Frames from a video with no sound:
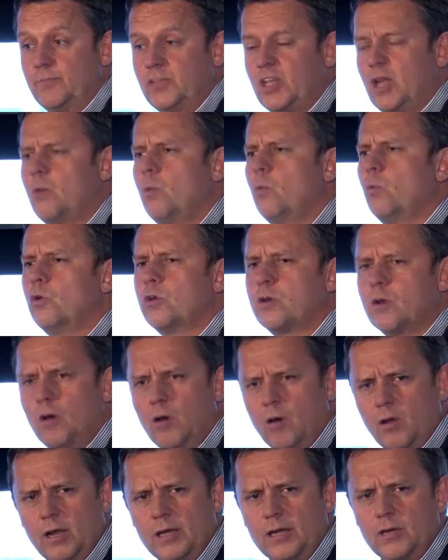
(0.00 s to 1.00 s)
You know, a
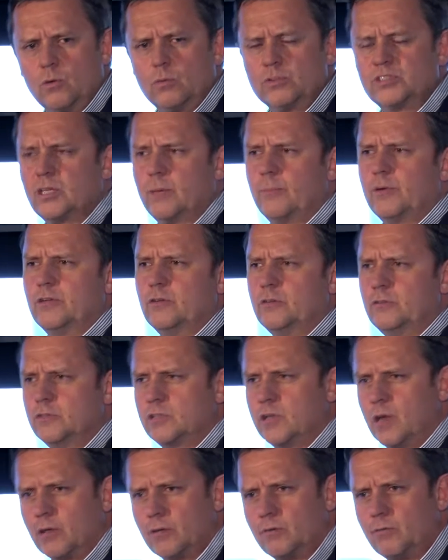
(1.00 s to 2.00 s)
workaholic or someone who's
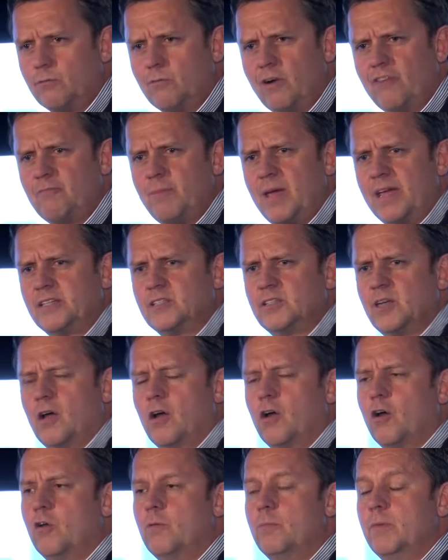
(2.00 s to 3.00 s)
going through a rough patch at
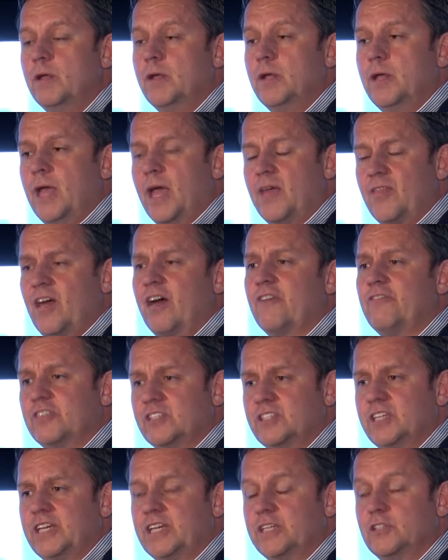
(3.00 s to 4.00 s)
home and they're
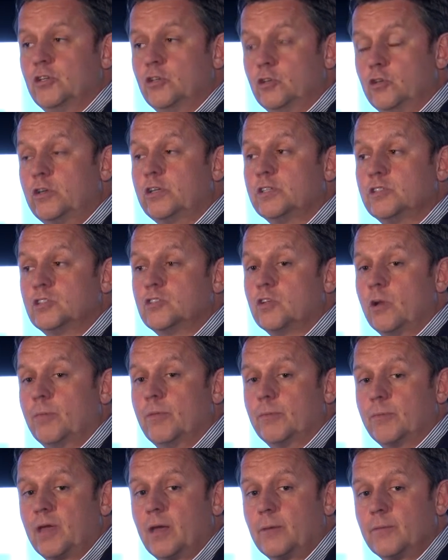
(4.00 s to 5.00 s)
fatigued, you can stop
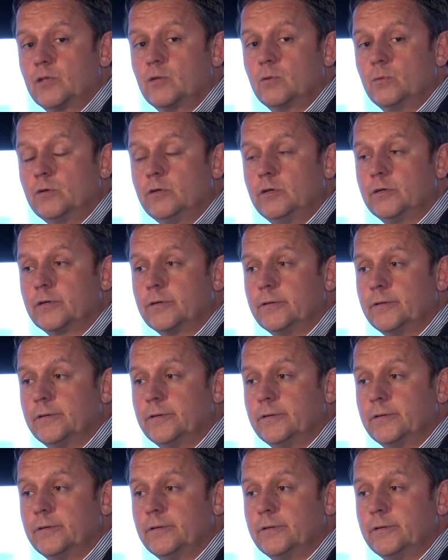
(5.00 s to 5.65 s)
them coming to work.